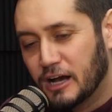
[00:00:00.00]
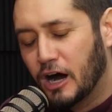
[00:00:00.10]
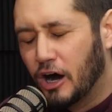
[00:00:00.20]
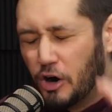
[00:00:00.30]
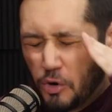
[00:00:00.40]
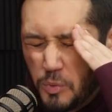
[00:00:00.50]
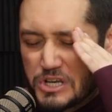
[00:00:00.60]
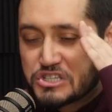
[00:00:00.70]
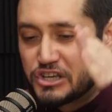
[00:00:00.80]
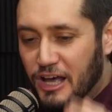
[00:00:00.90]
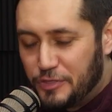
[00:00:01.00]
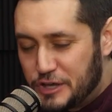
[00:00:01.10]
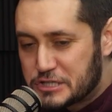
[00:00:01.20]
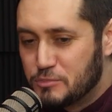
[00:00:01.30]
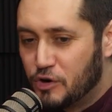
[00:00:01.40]
Oh, we said
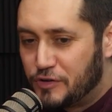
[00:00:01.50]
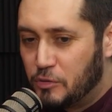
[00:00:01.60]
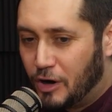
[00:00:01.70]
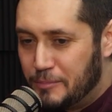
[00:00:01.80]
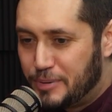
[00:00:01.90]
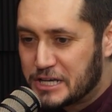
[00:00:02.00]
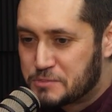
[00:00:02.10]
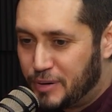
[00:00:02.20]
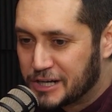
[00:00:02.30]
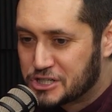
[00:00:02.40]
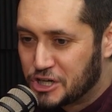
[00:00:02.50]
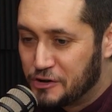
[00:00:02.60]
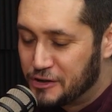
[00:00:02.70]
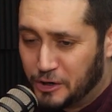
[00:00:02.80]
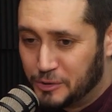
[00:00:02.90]
this movie won Best
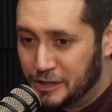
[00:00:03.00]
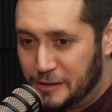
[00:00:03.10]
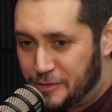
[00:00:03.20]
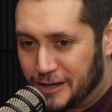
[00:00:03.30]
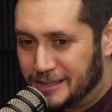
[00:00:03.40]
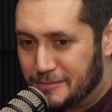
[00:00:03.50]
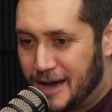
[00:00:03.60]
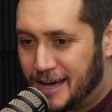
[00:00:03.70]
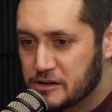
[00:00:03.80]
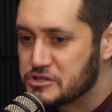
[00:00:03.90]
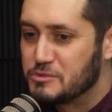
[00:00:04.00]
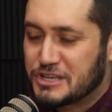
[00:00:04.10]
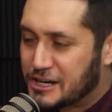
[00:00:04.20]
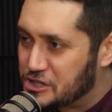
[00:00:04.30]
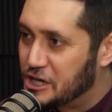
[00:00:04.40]
Picture. The only thing that matters, it
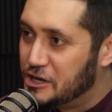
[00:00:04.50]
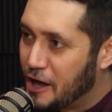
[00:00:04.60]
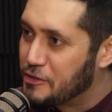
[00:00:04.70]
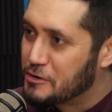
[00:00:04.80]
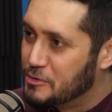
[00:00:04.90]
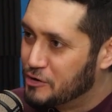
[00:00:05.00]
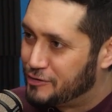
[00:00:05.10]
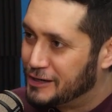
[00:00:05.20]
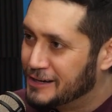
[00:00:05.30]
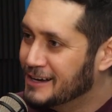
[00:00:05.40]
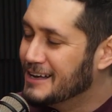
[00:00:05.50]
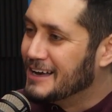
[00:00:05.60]
was actually another movie